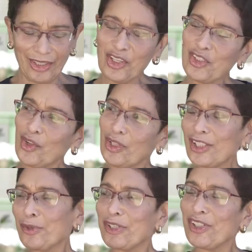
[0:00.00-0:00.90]
So
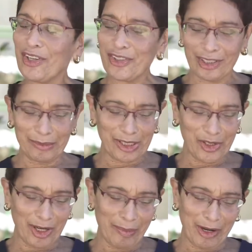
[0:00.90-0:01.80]
let's switch gears a little bit.
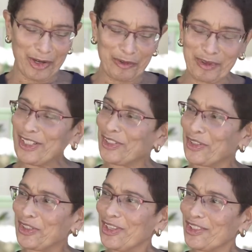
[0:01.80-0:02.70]
Talk about your
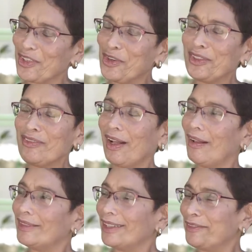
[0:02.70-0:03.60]
research. So you're
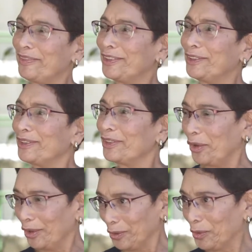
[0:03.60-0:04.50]
involved in a field
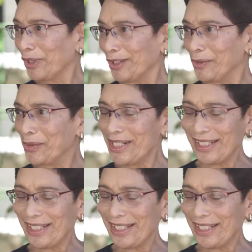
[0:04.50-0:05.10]
called organoids.